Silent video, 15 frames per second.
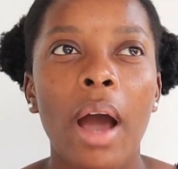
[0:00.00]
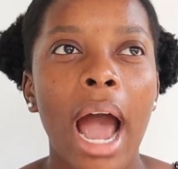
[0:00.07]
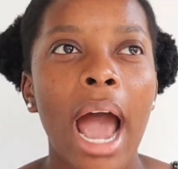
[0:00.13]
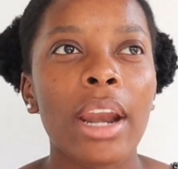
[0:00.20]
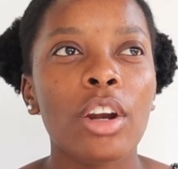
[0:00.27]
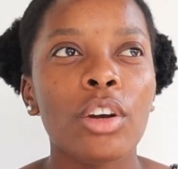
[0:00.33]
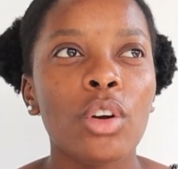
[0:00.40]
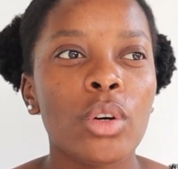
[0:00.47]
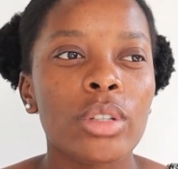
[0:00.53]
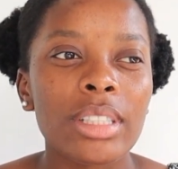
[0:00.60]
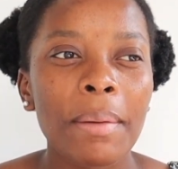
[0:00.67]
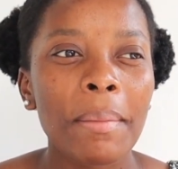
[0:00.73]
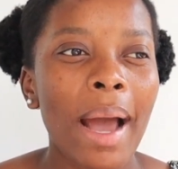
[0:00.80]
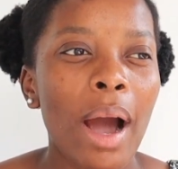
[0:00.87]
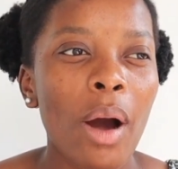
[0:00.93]
I don't know,
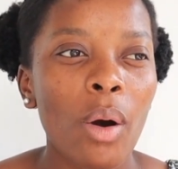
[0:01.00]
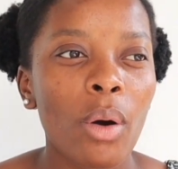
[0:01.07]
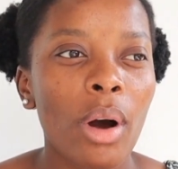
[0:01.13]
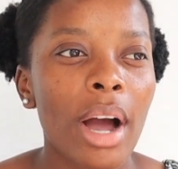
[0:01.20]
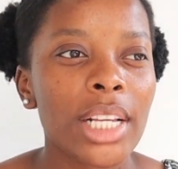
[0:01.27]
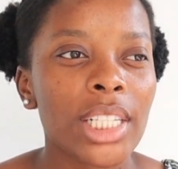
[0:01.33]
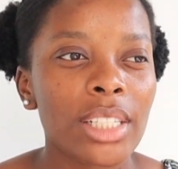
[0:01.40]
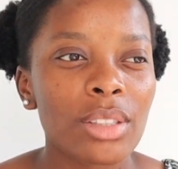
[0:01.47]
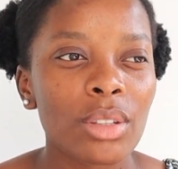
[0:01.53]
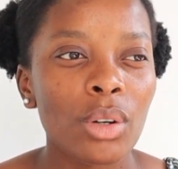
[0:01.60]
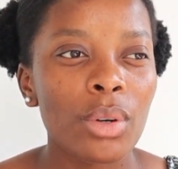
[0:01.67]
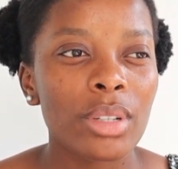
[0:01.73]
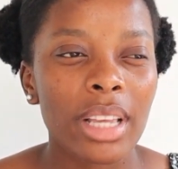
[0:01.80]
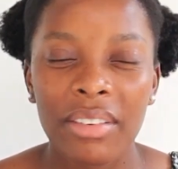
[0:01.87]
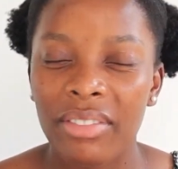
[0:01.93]
somehow I just
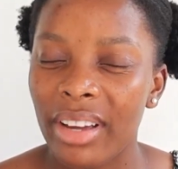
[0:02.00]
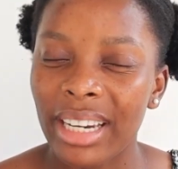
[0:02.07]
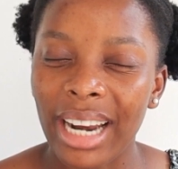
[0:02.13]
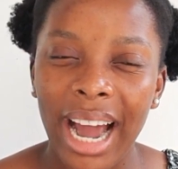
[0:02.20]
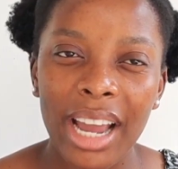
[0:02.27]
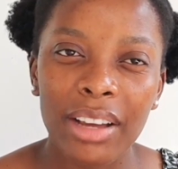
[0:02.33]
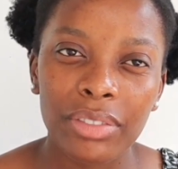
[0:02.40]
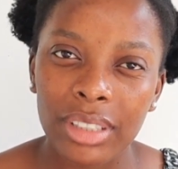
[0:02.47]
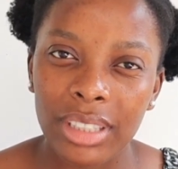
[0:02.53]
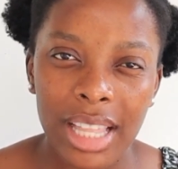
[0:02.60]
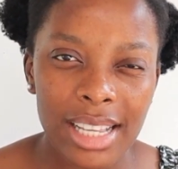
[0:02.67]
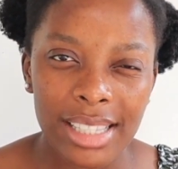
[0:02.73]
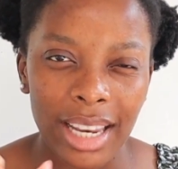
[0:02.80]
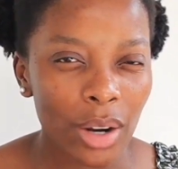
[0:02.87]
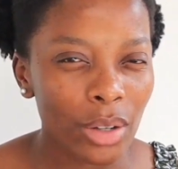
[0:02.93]
always have an eye for
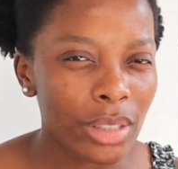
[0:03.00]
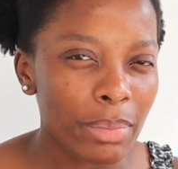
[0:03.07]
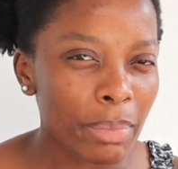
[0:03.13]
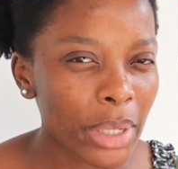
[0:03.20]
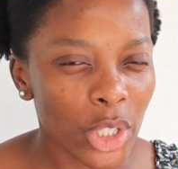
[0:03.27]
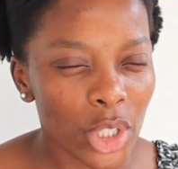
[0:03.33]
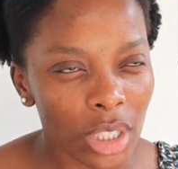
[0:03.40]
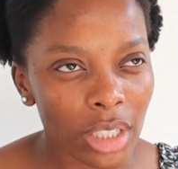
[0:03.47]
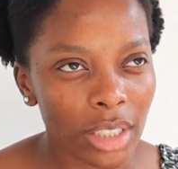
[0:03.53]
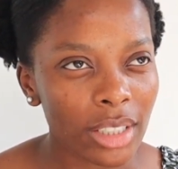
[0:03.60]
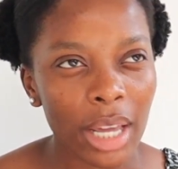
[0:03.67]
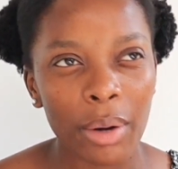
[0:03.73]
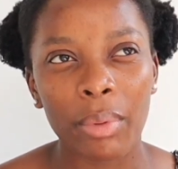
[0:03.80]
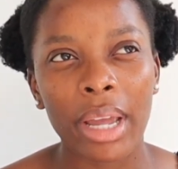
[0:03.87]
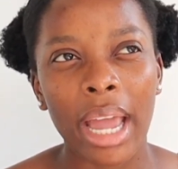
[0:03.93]
things that are on special.
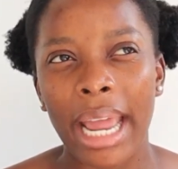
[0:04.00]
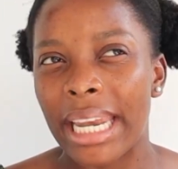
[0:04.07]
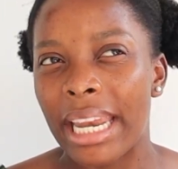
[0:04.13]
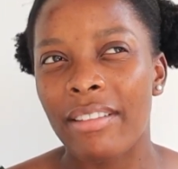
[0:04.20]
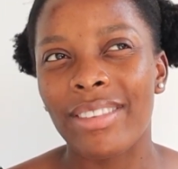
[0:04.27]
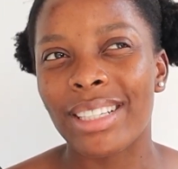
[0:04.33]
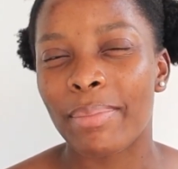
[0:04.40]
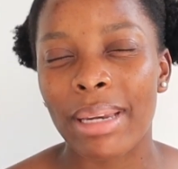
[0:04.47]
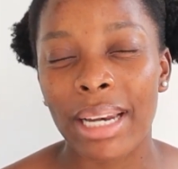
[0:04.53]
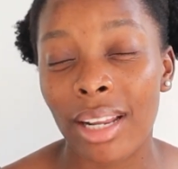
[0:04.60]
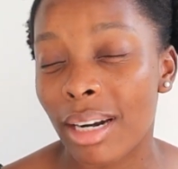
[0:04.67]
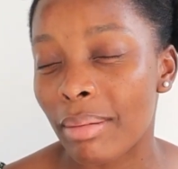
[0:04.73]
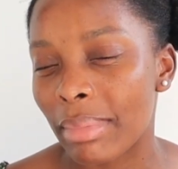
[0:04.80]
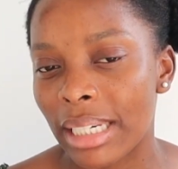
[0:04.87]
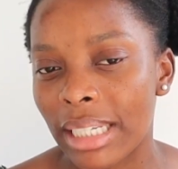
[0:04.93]
That way I never spend a
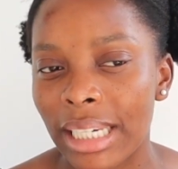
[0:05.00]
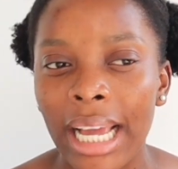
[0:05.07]
lot of money.